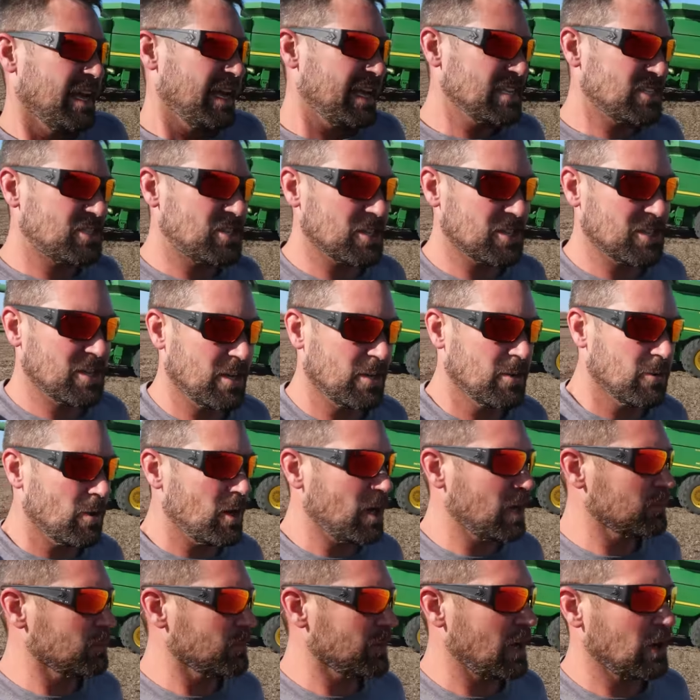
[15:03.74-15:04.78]
He's just going to
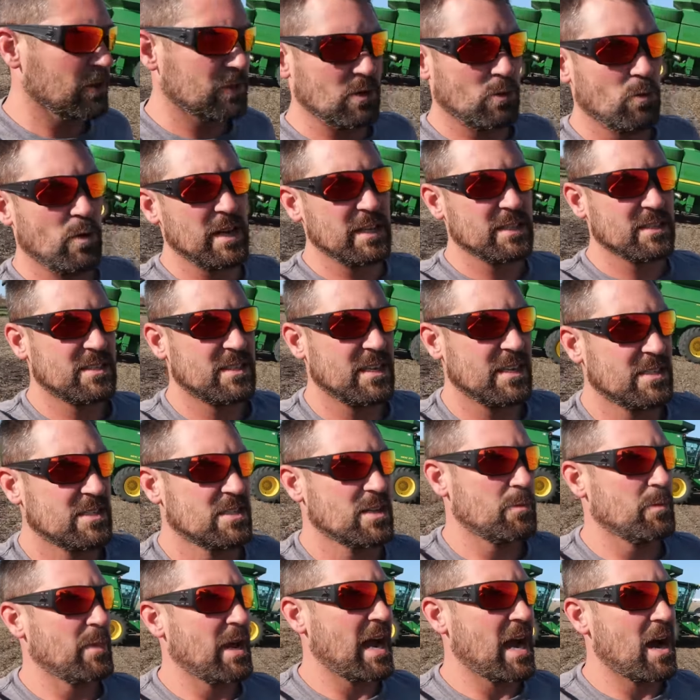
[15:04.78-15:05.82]
run without the wind
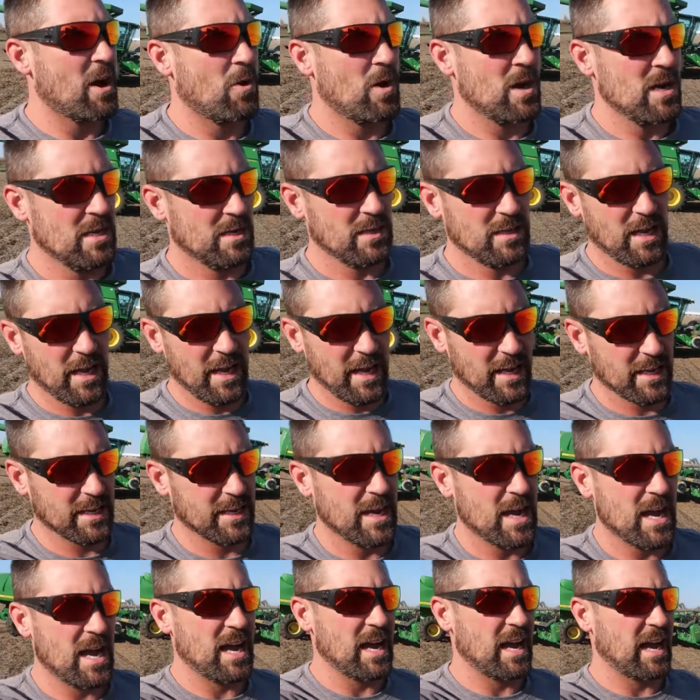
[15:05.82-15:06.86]
system now, and
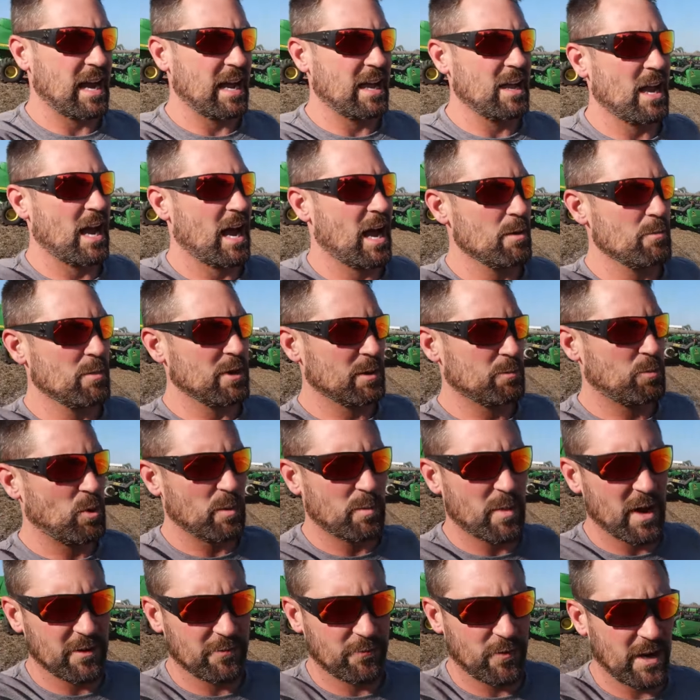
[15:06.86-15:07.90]
uh, I, I'm going to
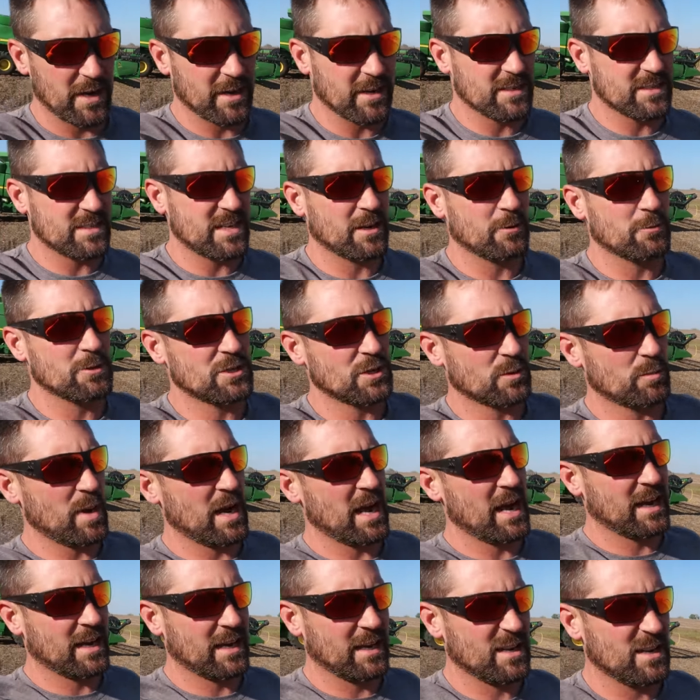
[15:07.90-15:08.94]
put my fire extinguisher
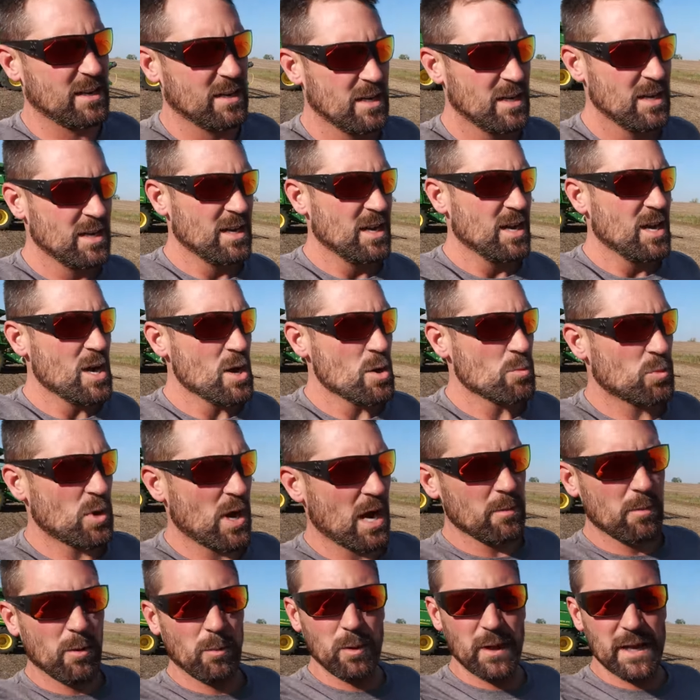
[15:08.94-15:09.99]
back and
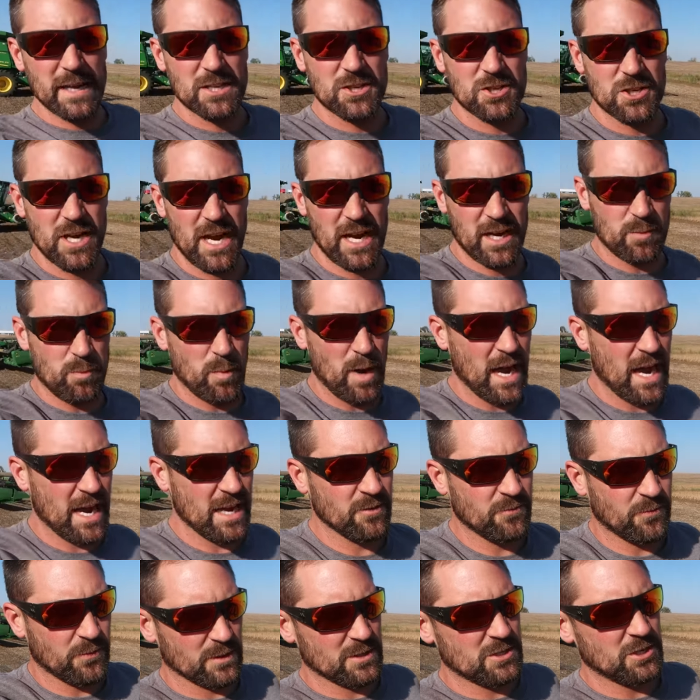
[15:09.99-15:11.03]
probably check
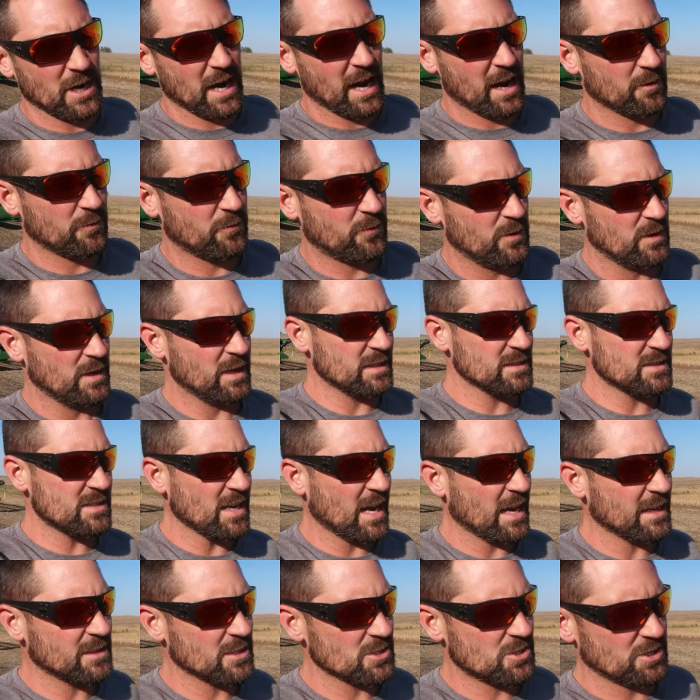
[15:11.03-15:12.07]
mine for chaff
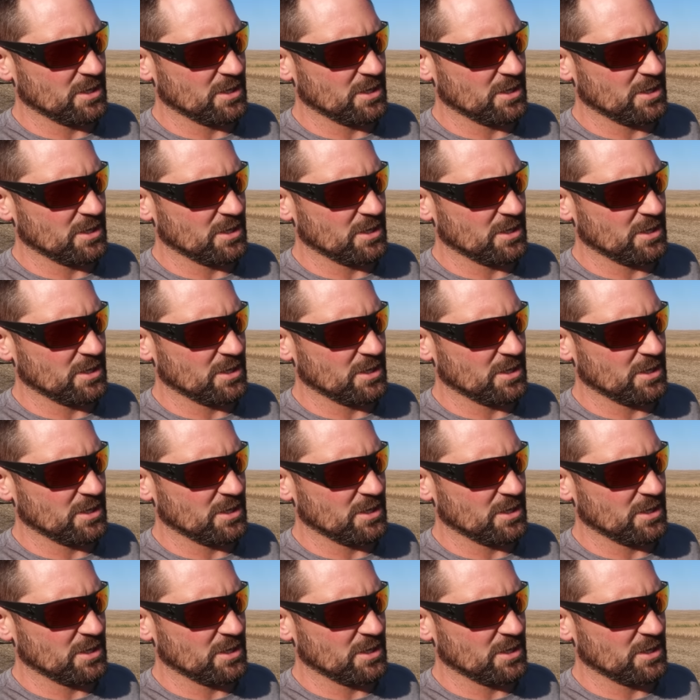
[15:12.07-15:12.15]
inside the